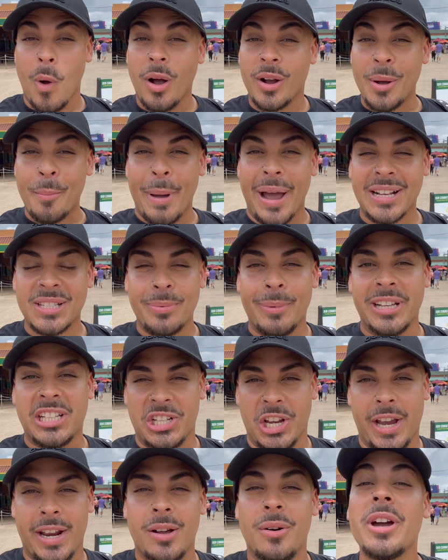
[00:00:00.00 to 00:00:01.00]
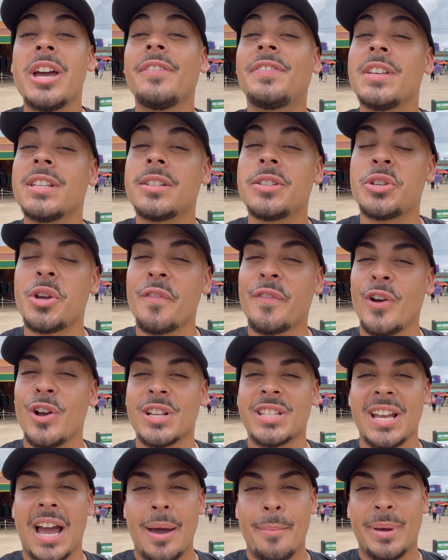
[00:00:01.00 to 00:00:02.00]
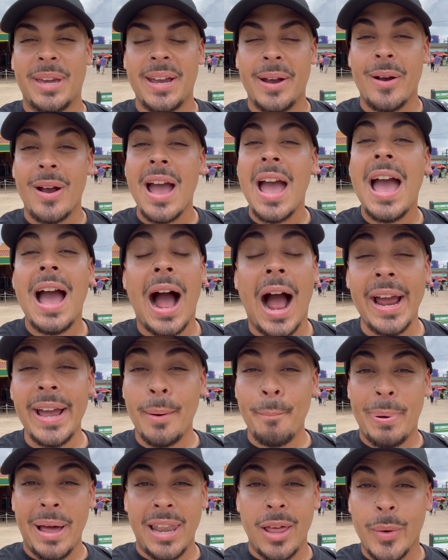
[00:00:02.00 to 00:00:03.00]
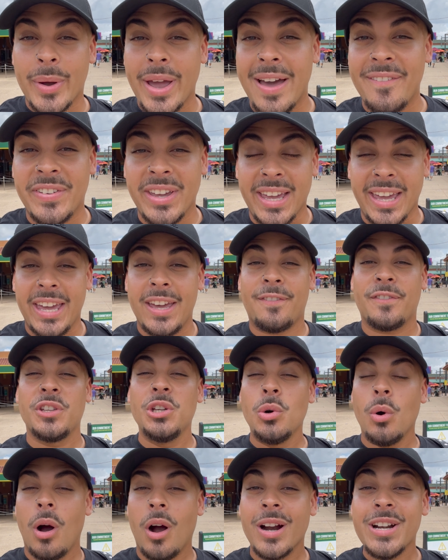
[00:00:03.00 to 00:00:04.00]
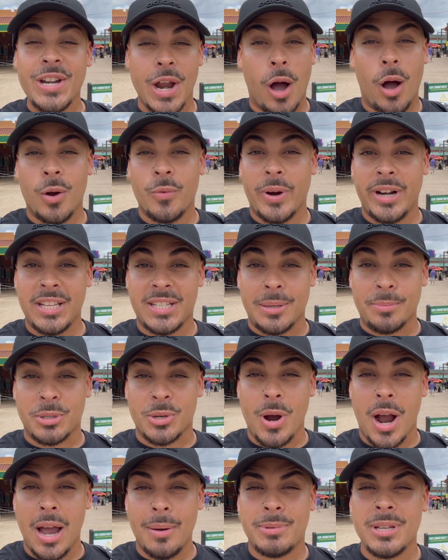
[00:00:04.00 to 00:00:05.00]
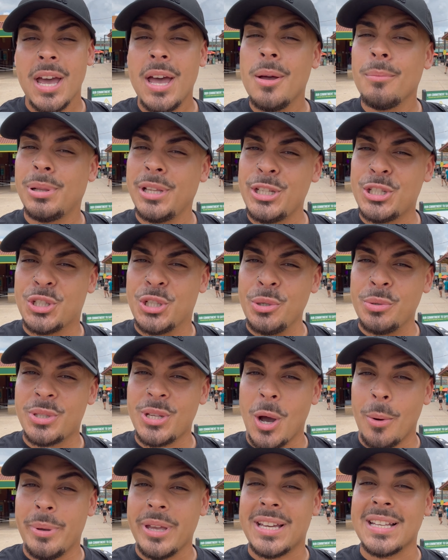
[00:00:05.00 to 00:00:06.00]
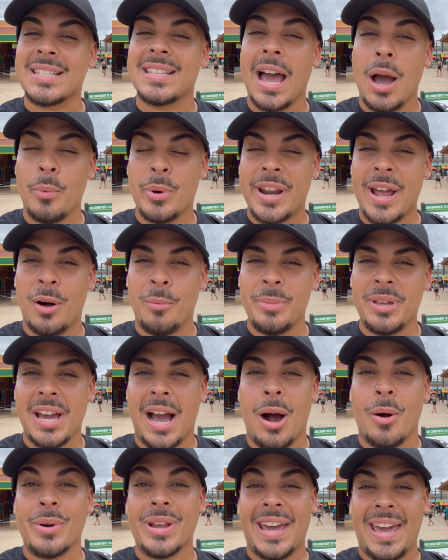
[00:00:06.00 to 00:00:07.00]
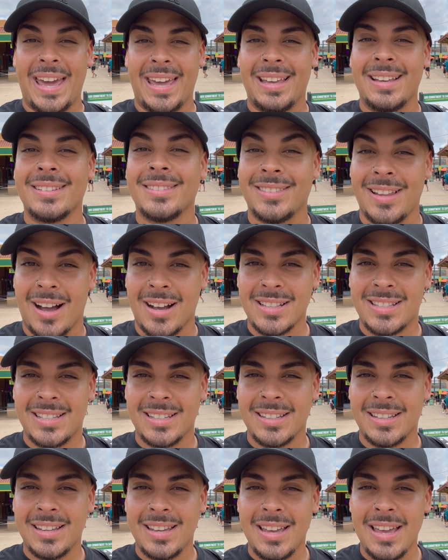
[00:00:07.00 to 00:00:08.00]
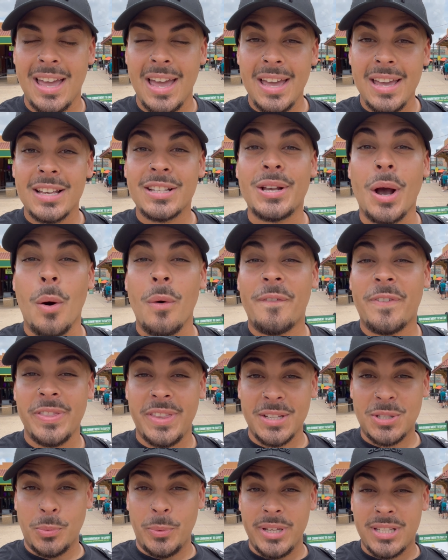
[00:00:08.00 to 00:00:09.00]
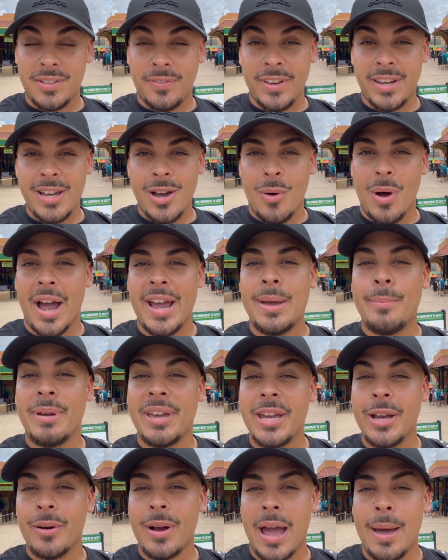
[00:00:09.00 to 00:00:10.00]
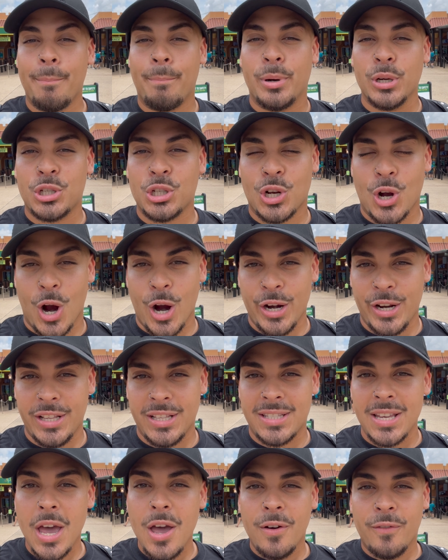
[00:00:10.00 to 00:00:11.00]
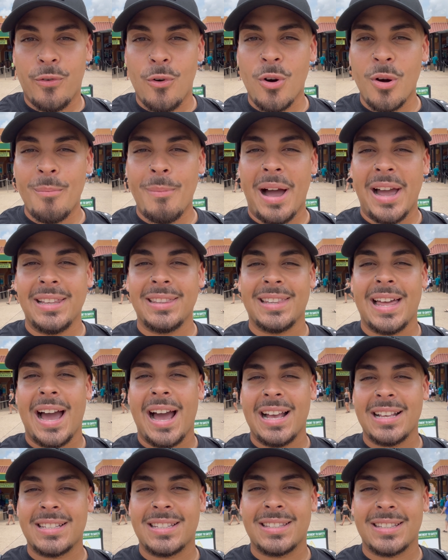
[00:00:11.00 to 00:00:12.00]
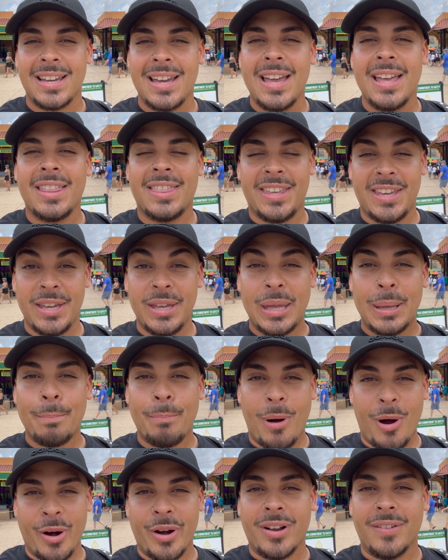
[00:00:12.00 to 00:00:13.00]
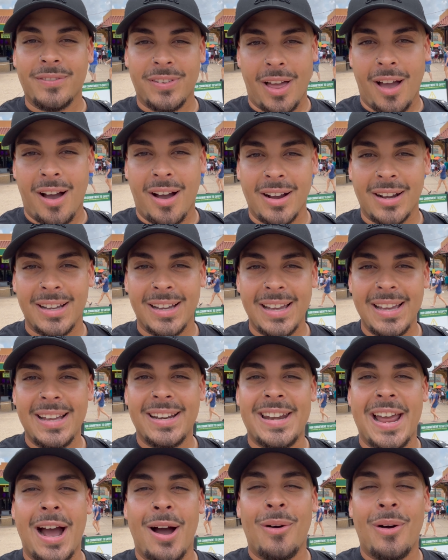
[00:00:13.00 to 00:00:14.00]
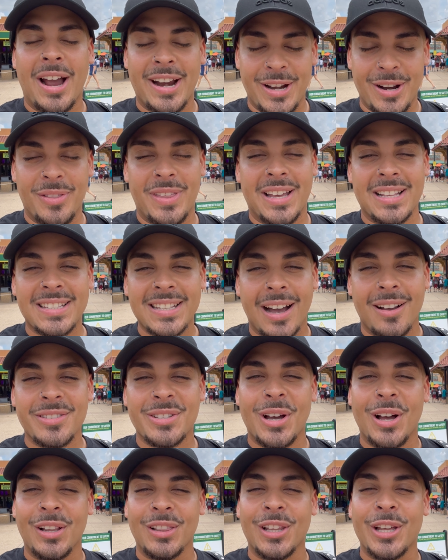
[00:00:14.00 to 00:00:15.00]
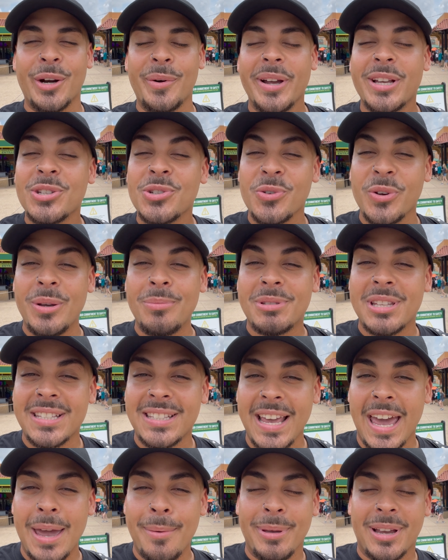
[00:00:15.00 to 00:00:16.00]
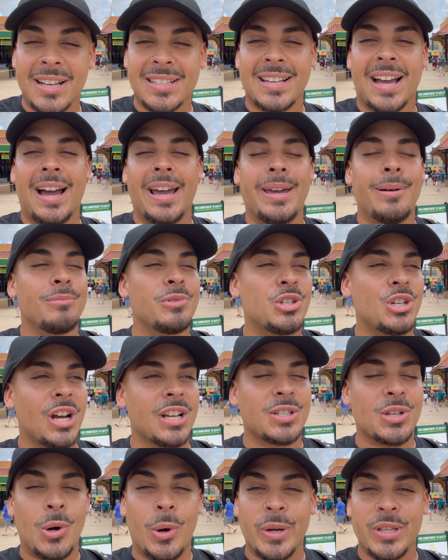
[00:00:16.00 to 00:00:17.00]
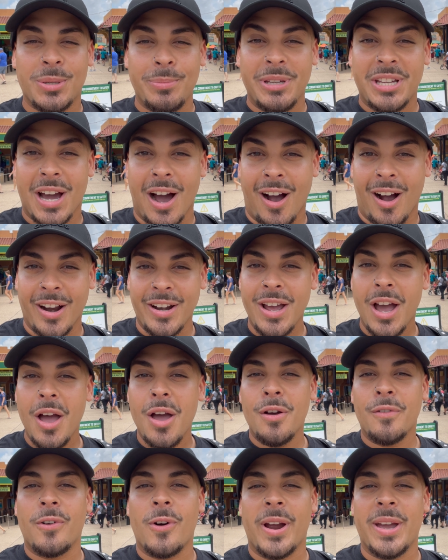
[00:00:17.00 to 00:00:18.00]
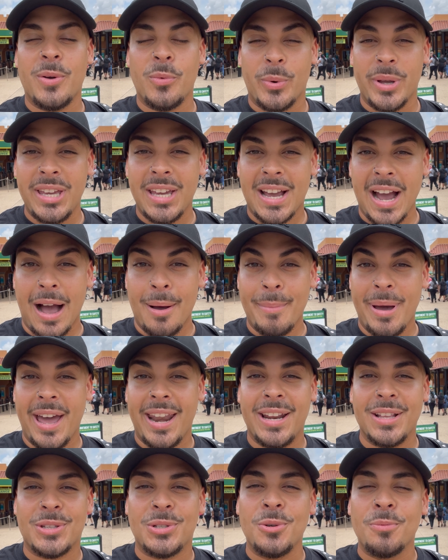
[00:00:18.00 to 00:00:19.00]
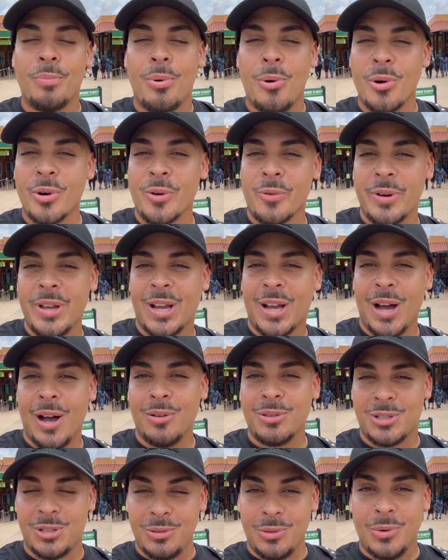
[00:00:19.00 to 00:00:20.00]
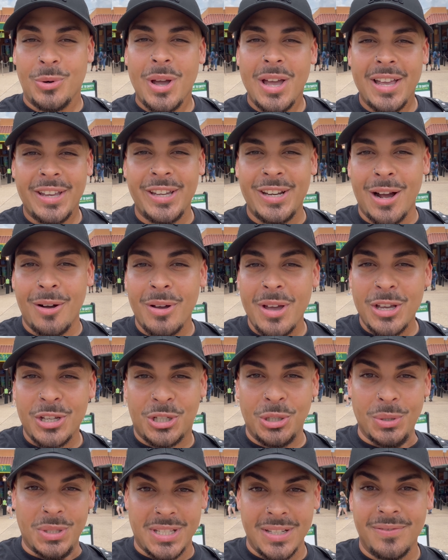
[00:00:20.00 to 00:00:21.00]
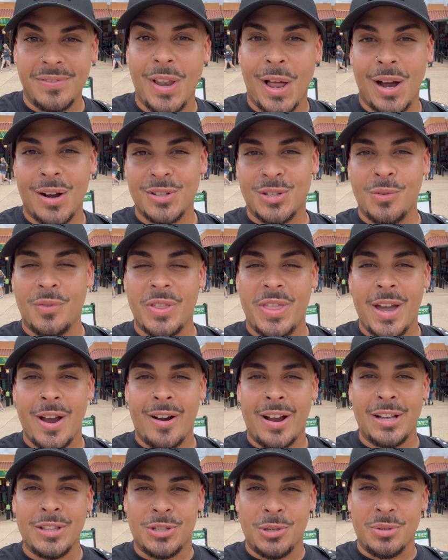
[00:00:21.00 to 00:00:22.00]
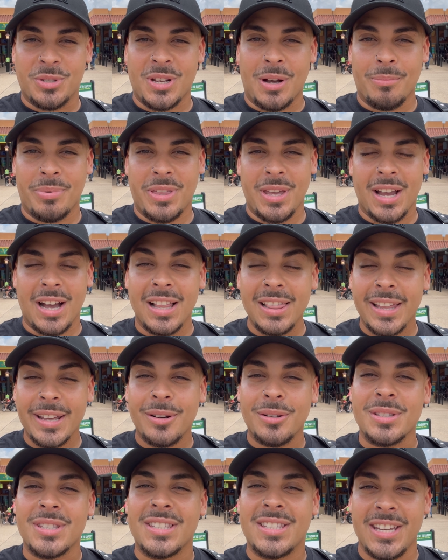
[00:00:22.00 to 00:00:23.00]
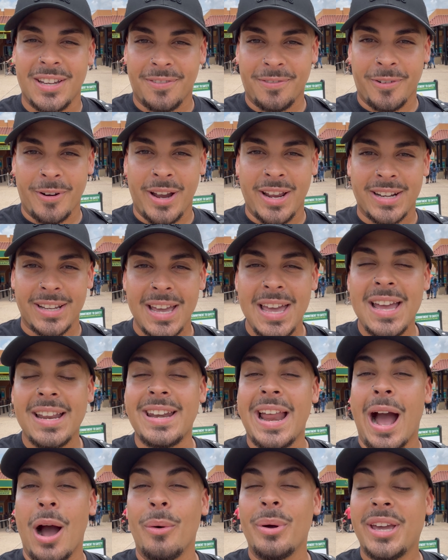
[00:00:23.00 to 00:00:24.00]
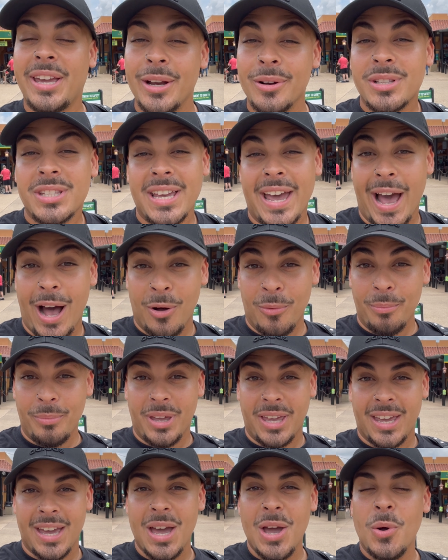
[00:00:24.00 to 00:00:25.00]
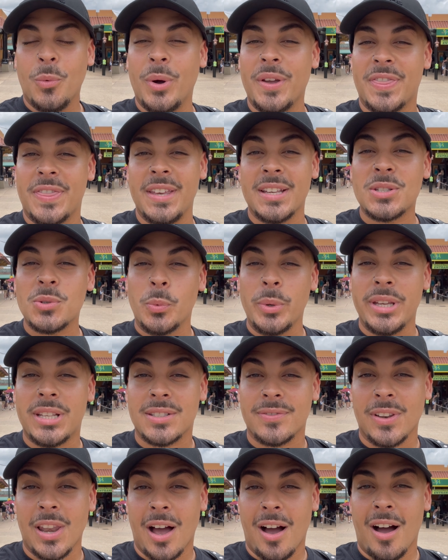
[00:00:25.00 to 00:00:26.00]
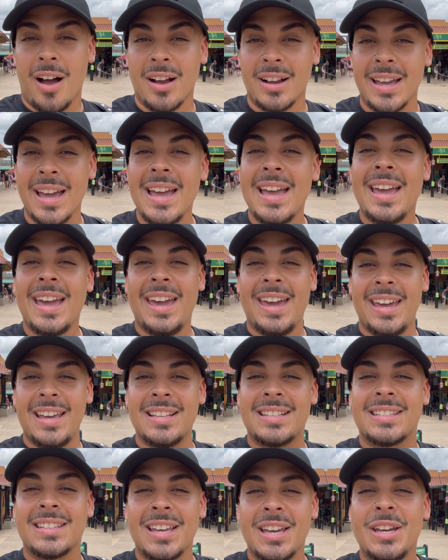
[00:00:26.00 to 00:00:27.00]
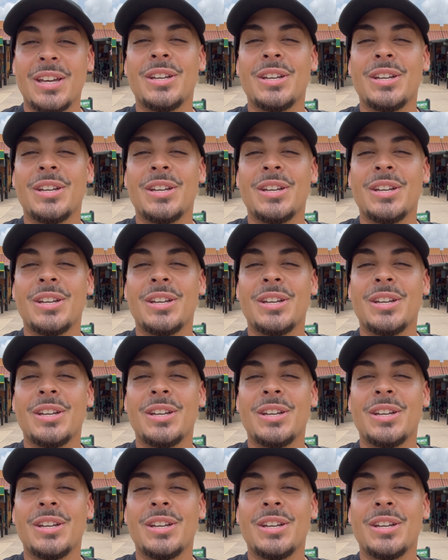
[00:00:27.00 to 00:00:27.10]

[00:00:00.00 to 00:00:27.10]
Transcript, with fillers: welcome back to my channel. If this is your first time here, hi, I'm Bello Kevy. If you are not already subscribed, please do so because that would help me out a lot. So for this week's video, I am here at Busch Gardens for my last theme park vlog. Now, I know that sounds a little extreme to say because I am just going to be gone for a week. I'm headed to Puerto Rico to, you know, shoot some vlogs over there and do something a little different. Now, here to help me with this week's vlog is